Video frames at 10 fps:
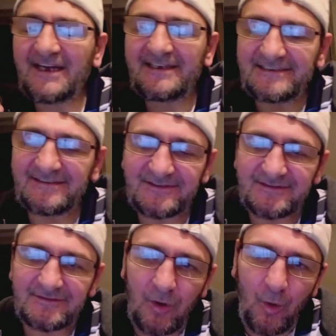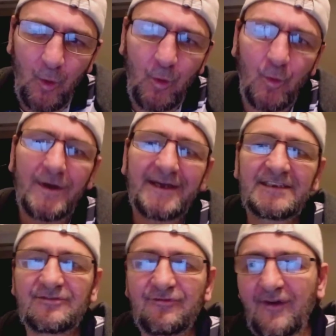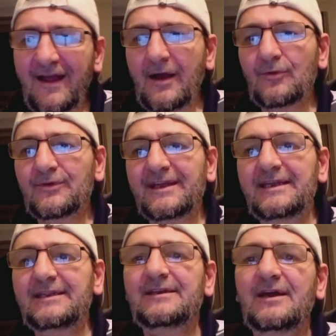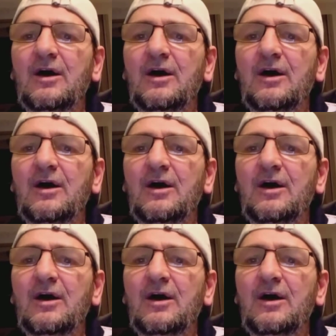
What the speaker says: is always found in